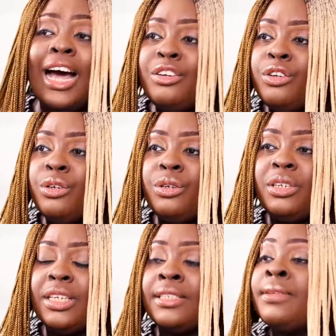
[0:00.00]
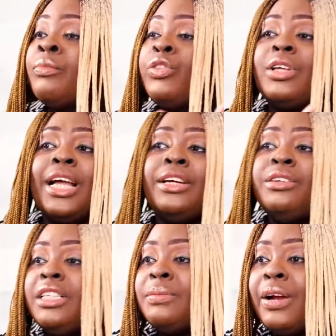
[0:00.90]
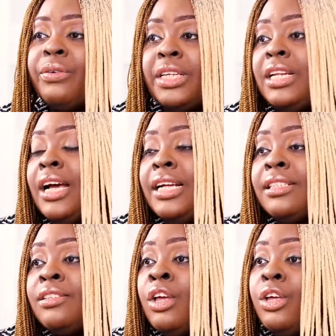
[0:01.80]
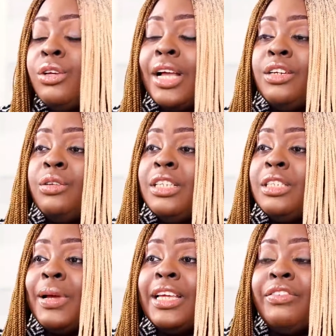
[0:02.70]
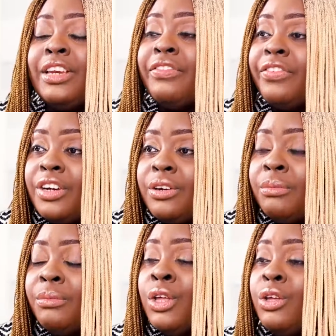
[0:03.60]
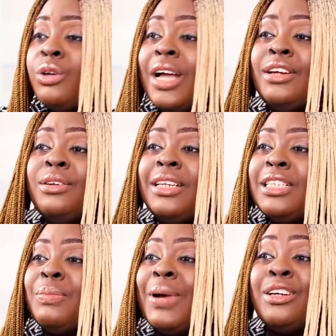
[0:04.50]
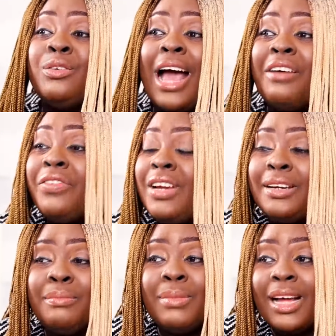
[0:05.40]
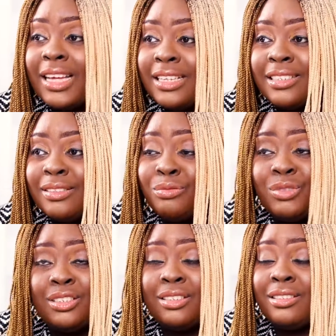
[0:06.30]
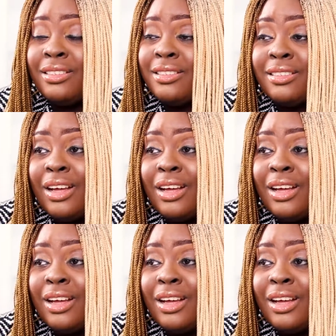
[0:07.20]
How do you do this? You can do this by running ads. You can do this by giving a freemium. You can do this by affiliate marketing, which is